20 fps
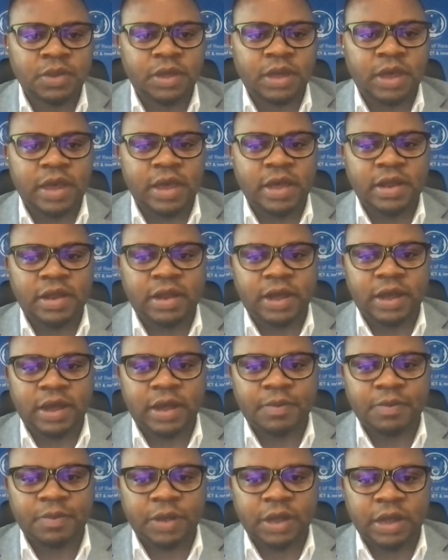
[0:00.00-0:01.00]
and
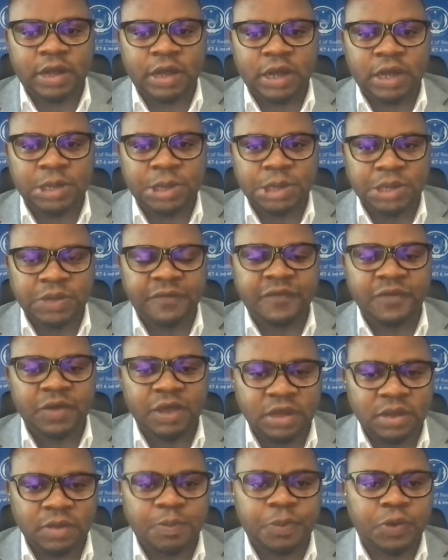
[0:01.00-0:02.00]

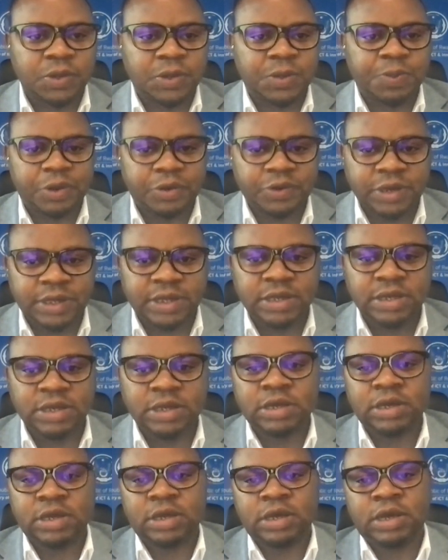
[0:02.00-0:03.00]
achieving prosperity,
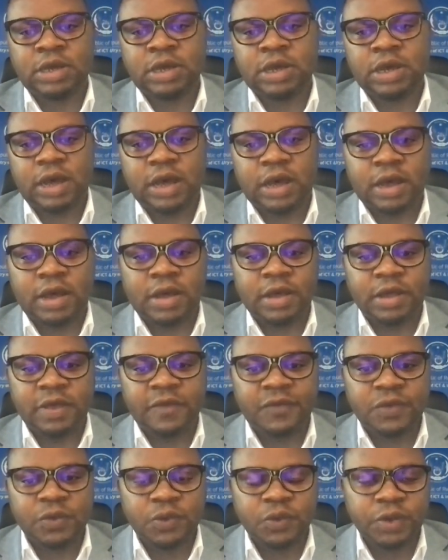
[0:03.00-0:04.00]

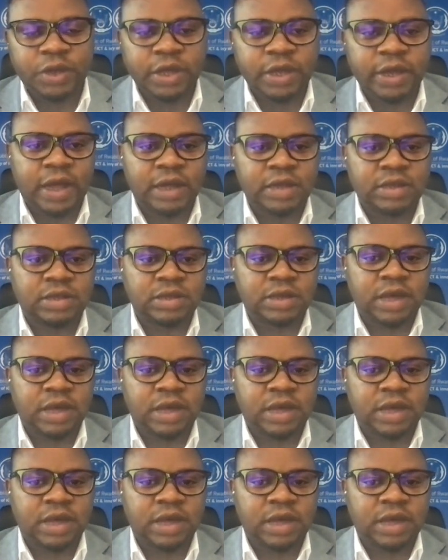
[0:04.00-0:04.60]
if you're looking at